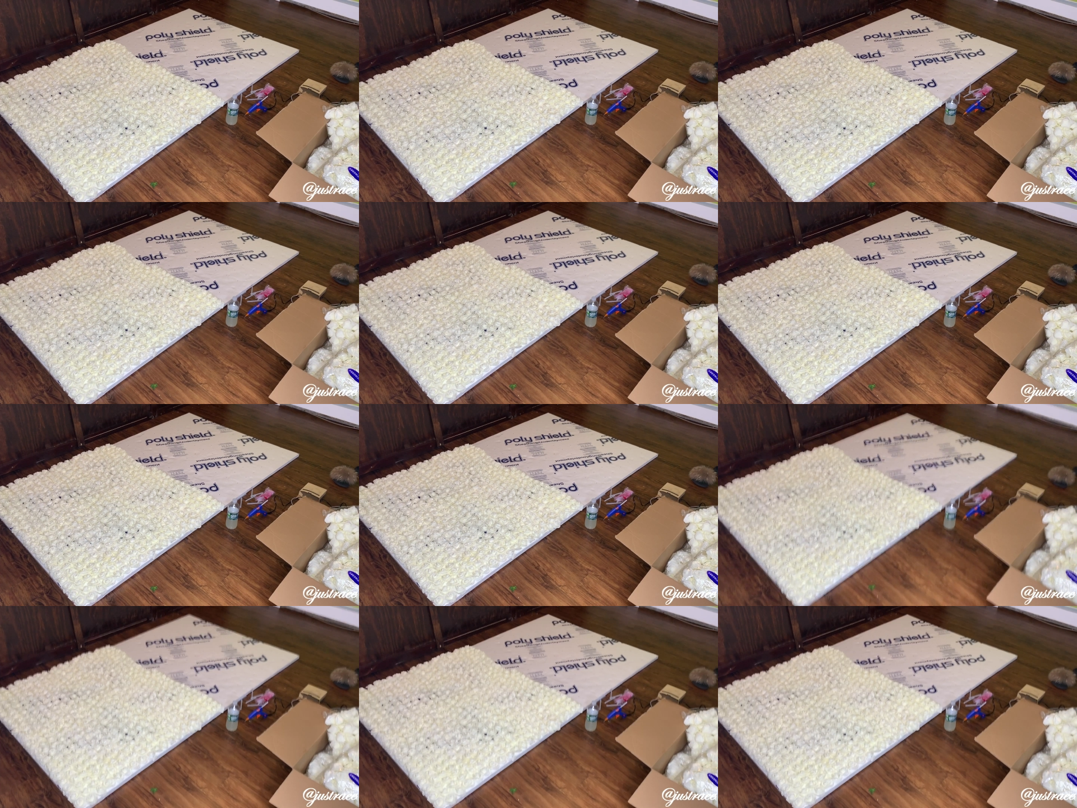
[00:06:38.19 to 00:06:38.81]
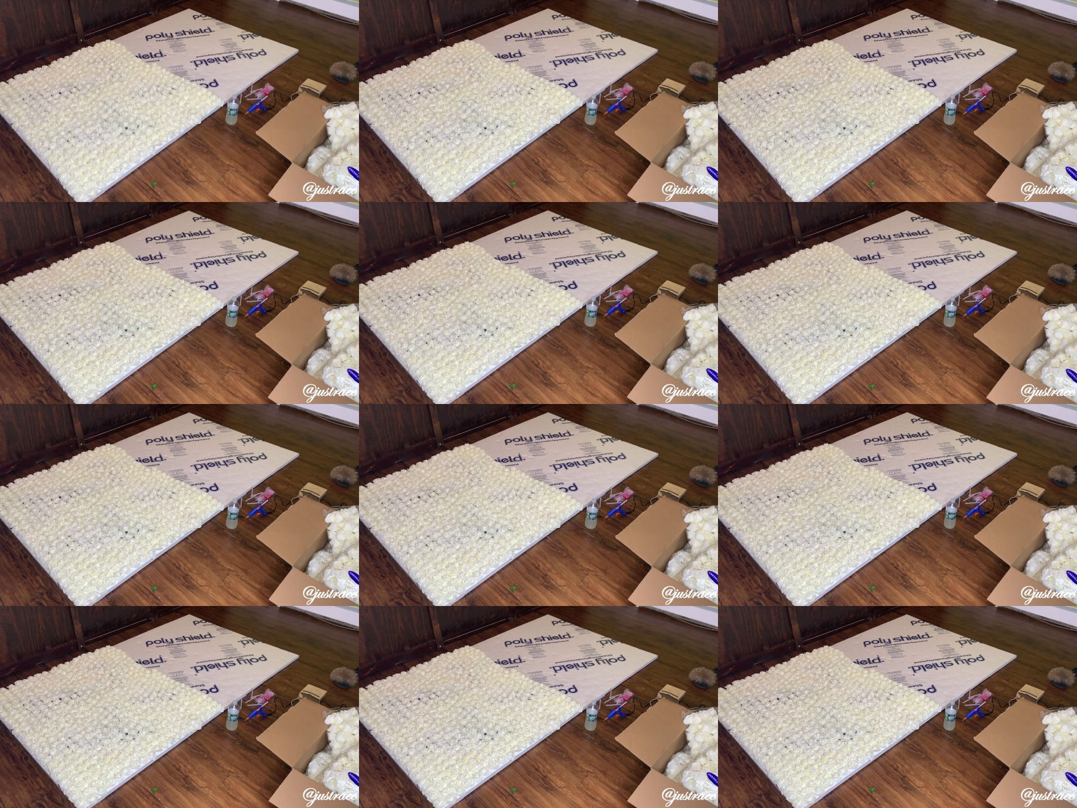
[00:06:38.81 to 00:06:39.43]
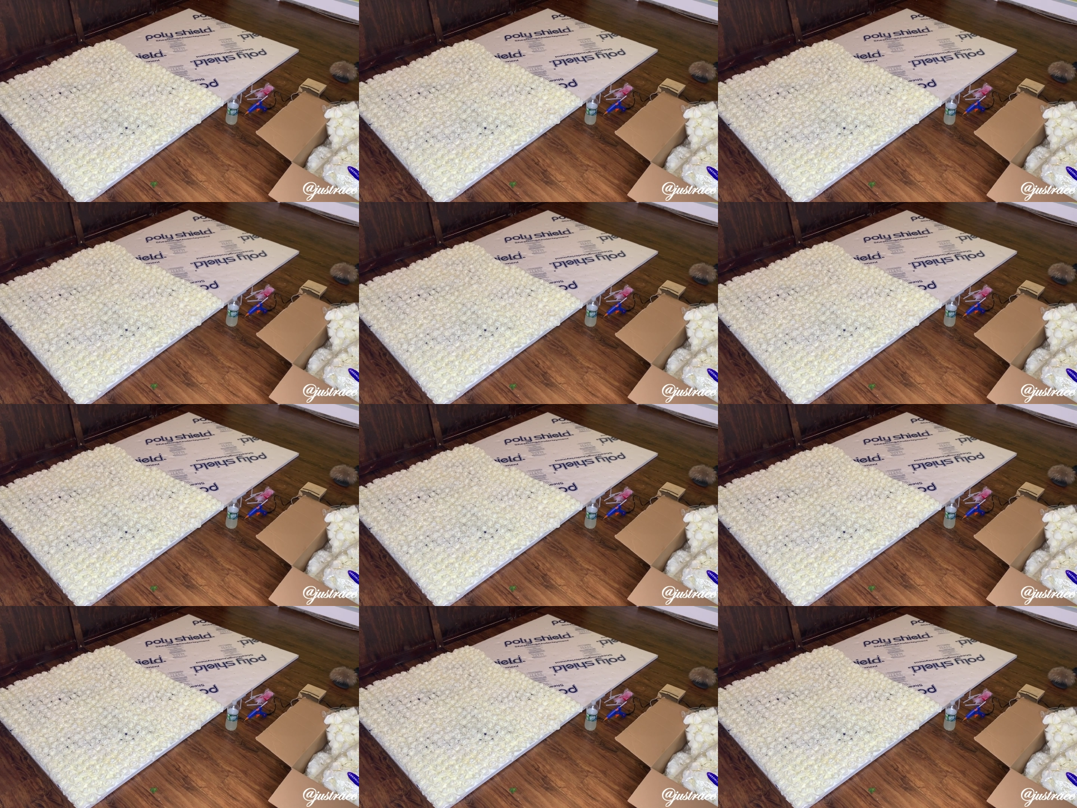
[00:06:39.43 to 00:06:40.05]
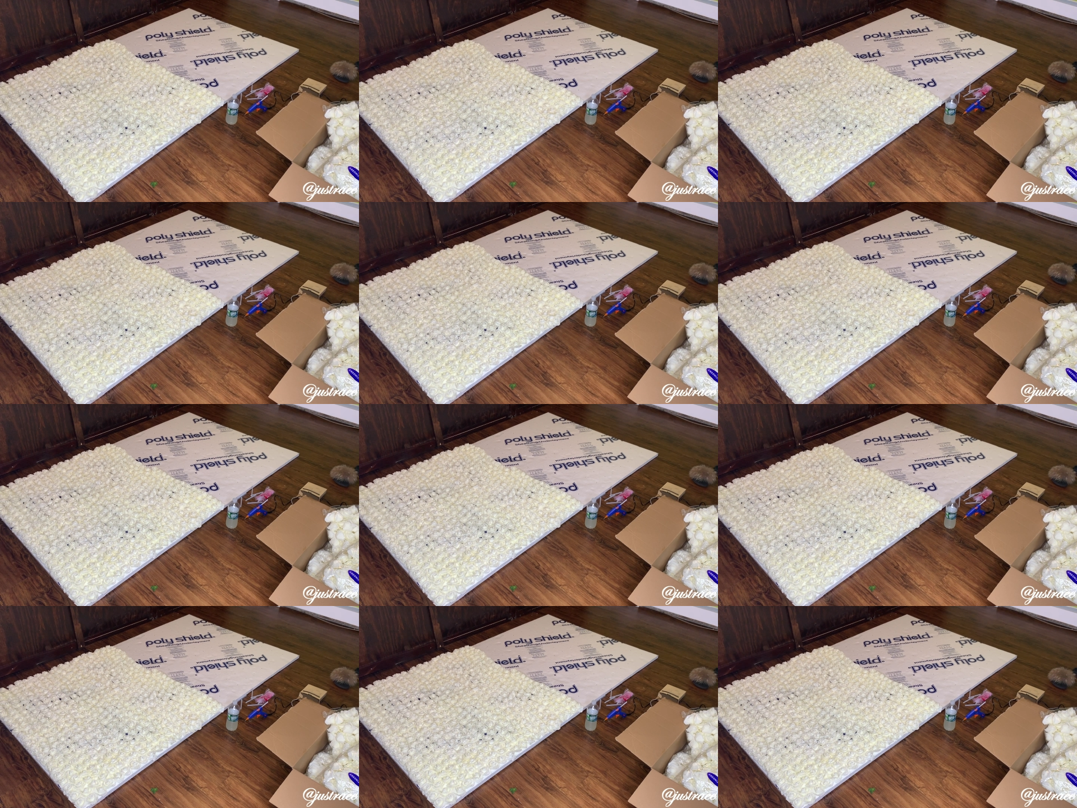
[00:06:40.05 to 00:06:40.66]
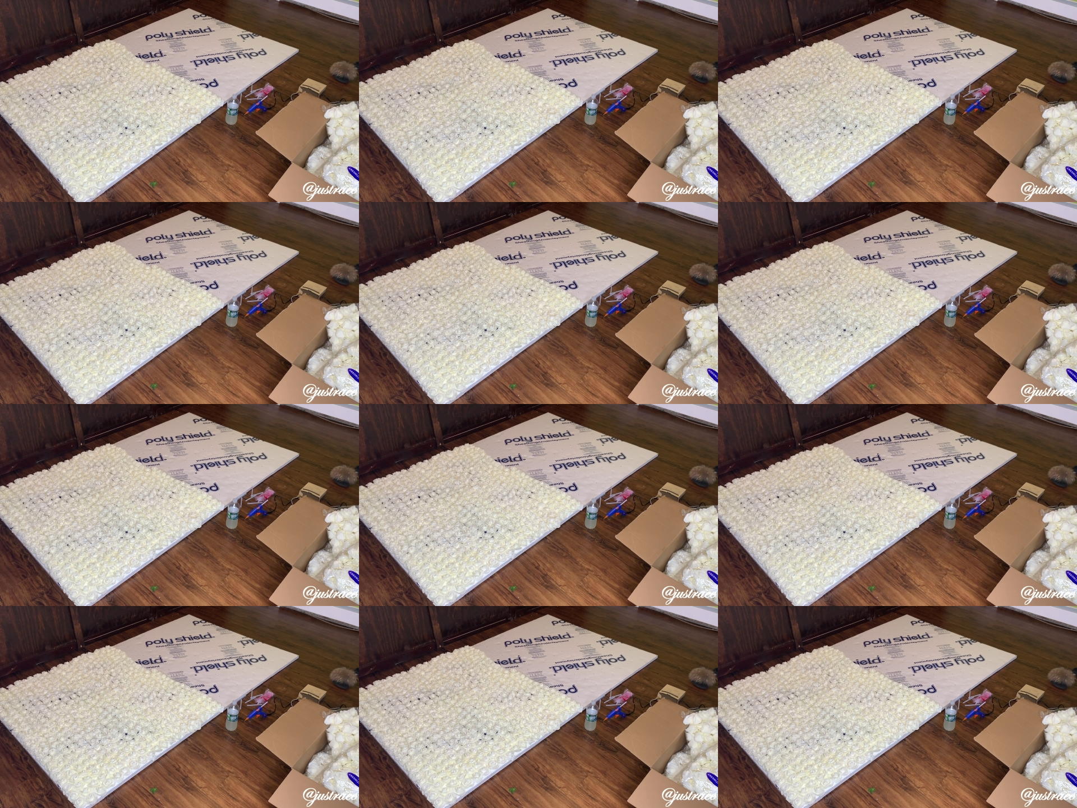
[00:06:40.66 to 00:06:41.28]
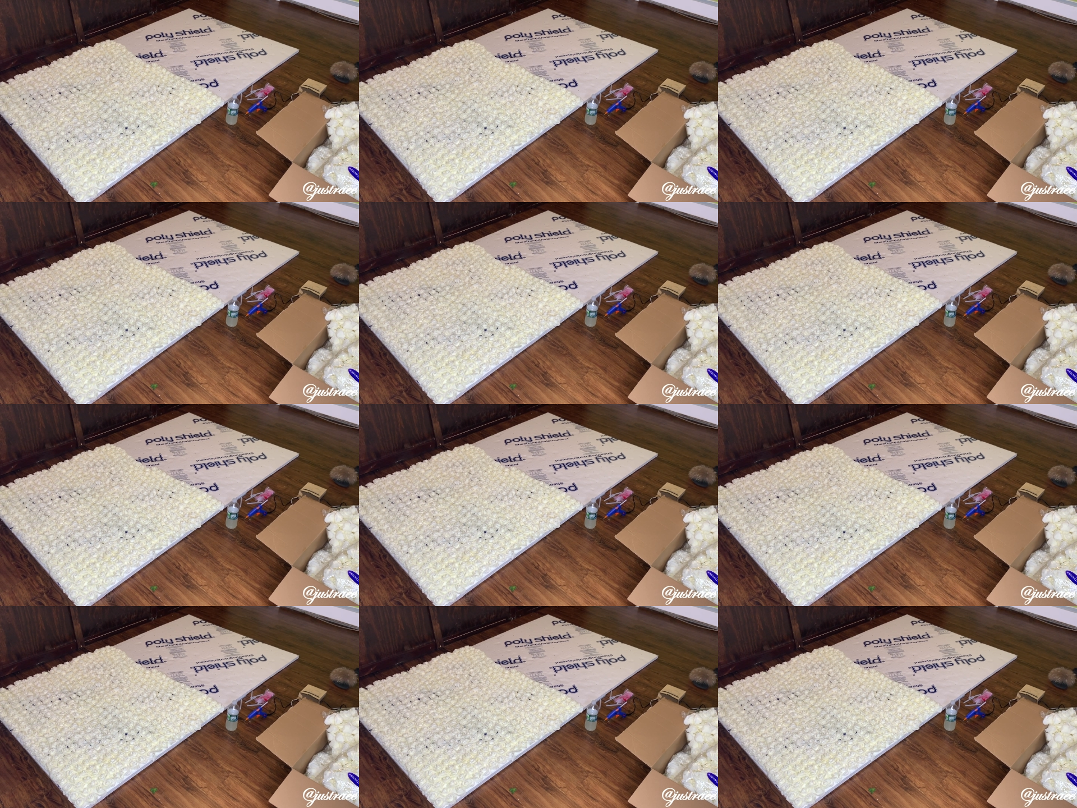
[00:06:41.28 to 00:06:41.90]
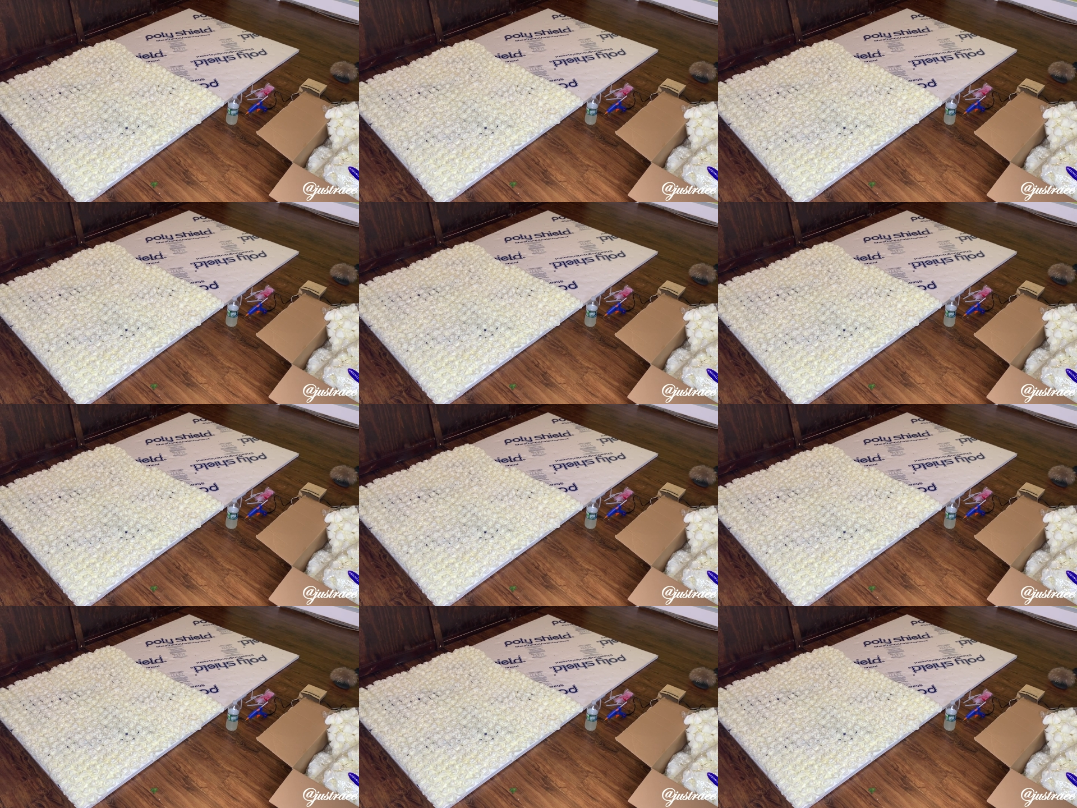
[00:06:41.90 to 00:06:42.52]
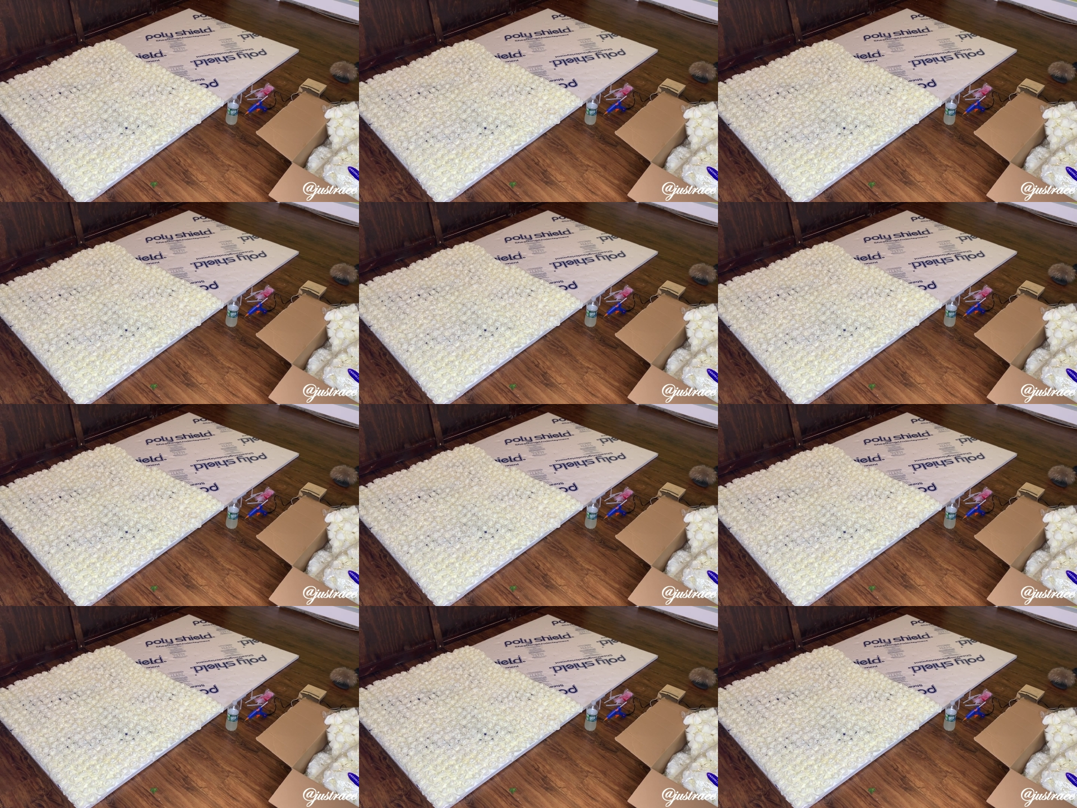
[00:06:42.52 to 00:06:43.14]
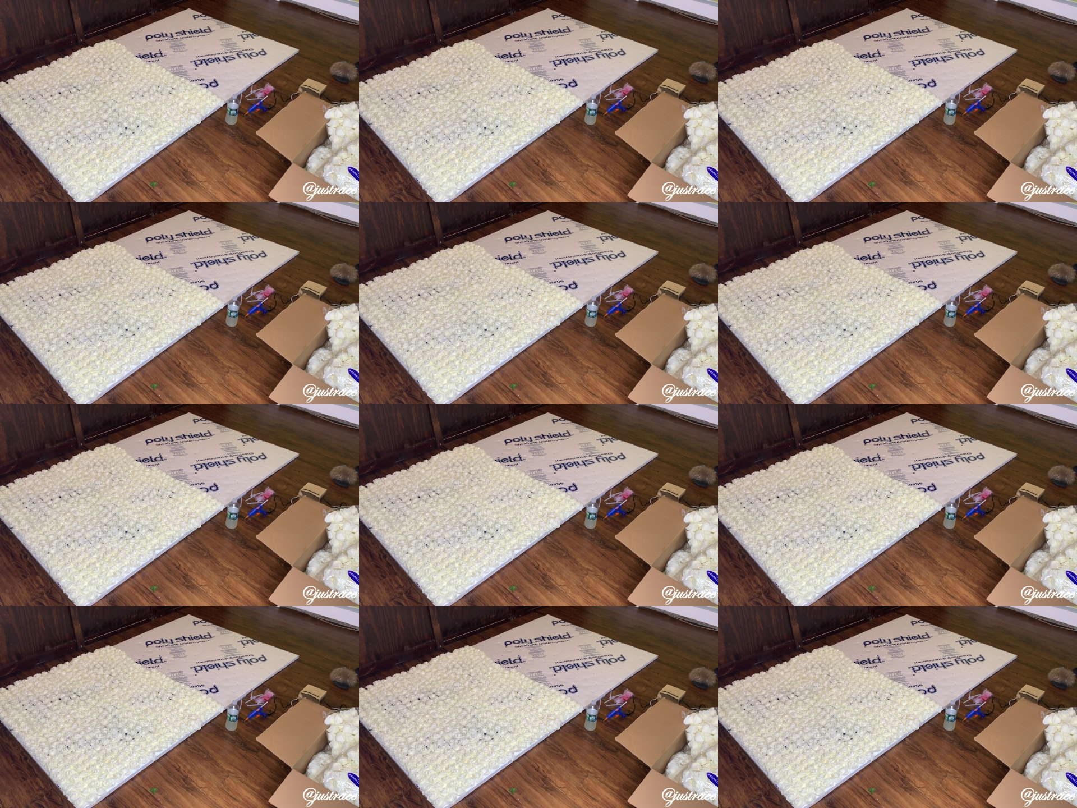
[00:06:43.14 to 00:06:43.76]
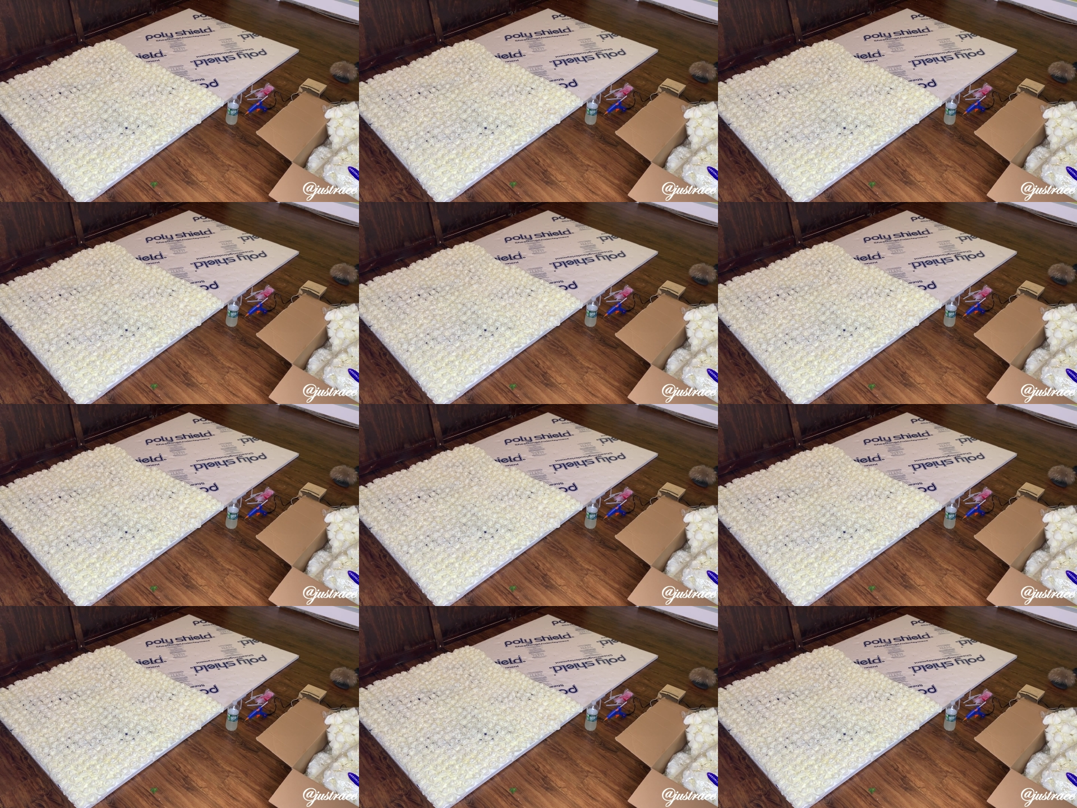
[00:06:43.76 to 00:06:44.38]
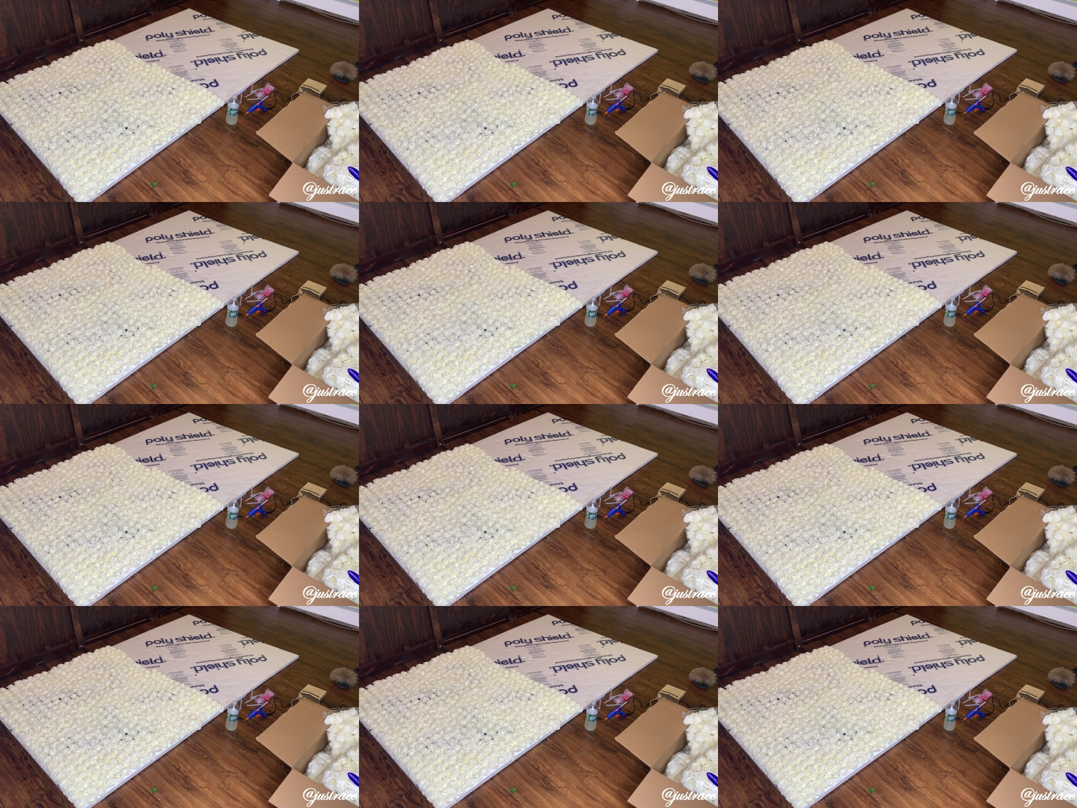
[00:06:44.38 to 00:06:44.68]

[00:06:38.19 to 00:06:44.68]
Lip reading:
No face is visible, so there are no lips to read.